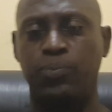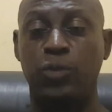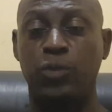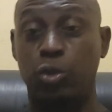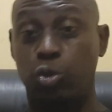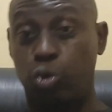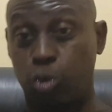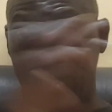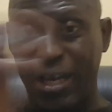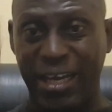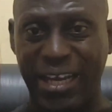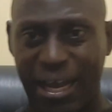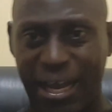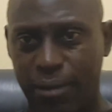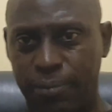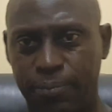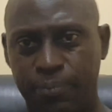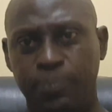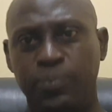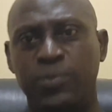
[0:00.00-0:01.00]
Together,
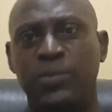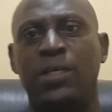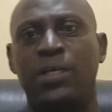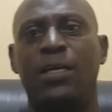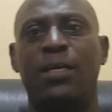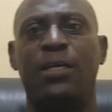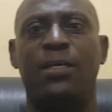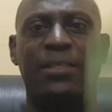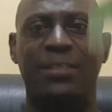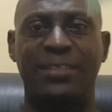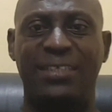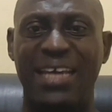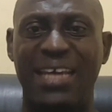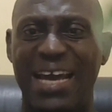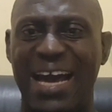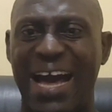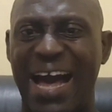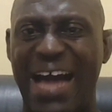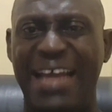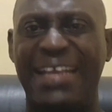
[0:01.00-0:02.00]

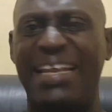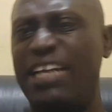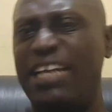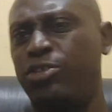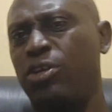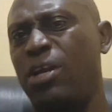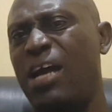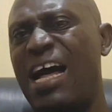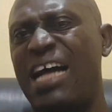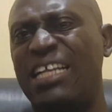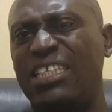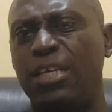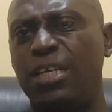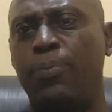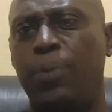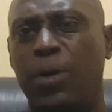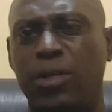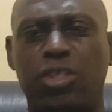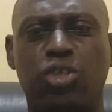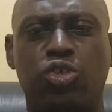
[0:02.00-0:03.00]
they are natural
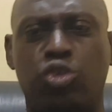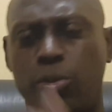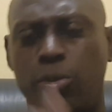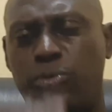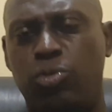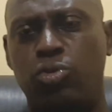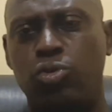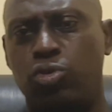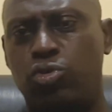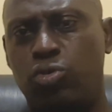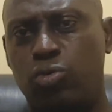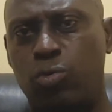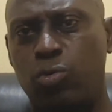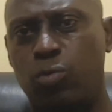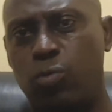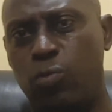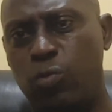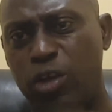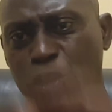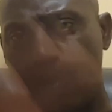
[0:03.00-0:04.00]
antibiotic substitutes
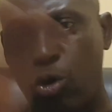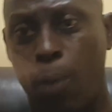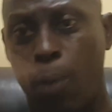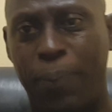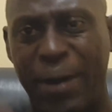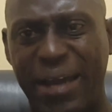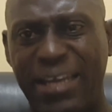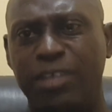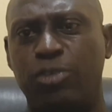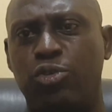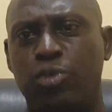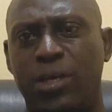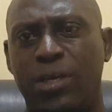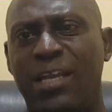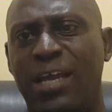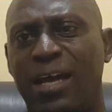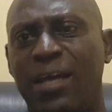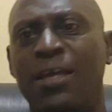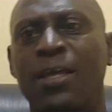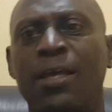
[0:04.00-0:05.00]
when you combine them
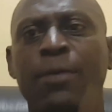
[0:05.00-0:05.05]
together,